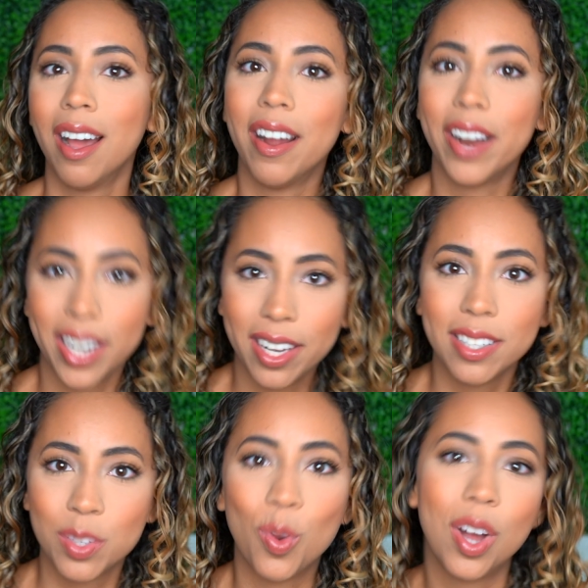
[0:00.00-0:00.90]
all right,
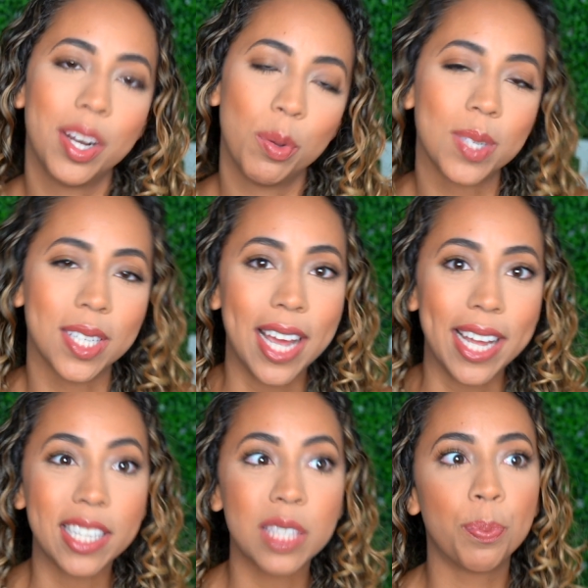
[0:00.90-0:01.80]
it's one, it was
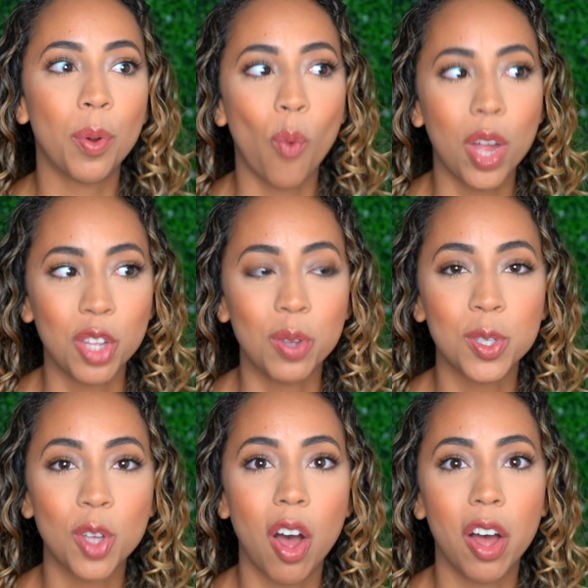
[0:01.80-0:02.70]
nice, but when you
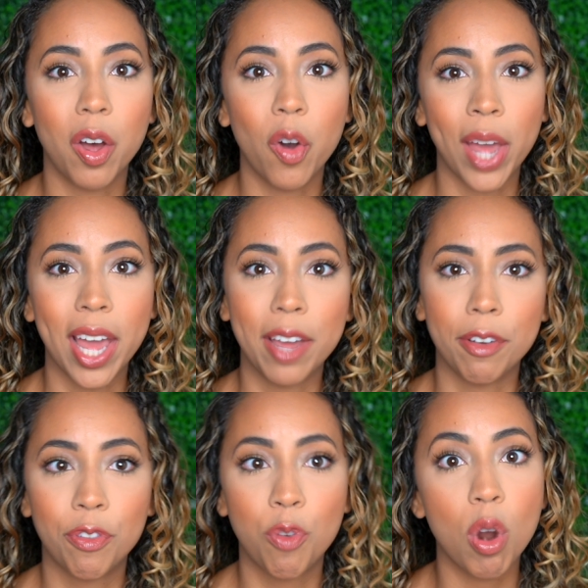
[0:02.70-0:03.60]
saw, okay,
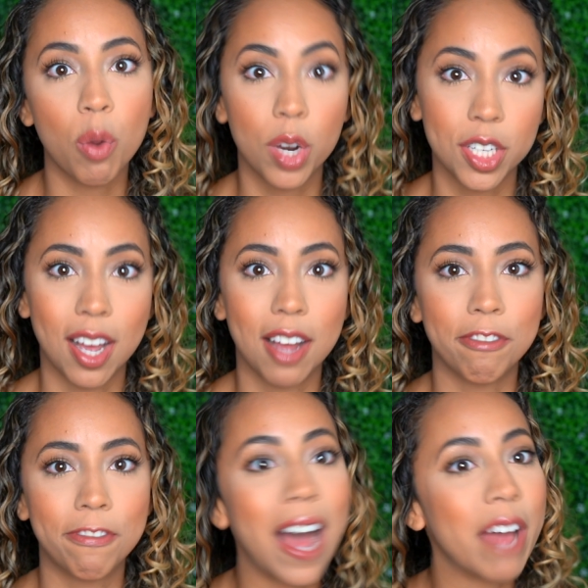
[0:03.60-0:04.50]
4 were
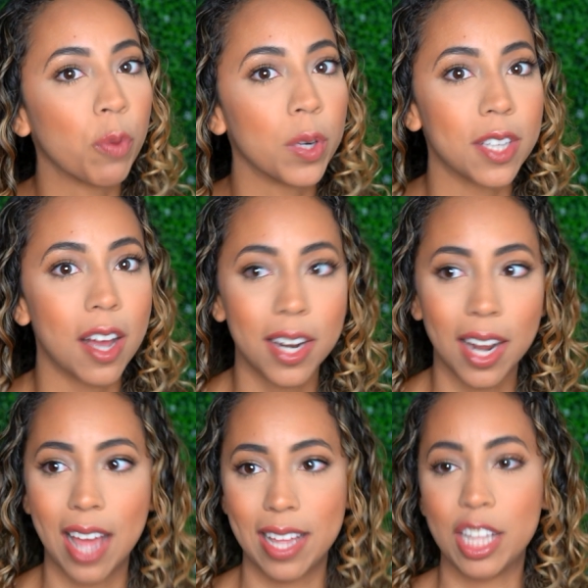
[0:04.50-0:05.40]
done, 5 were done,
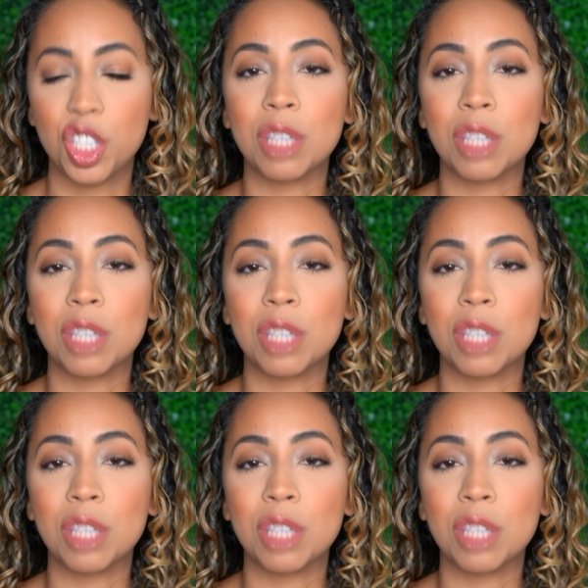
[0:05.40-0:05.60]
it just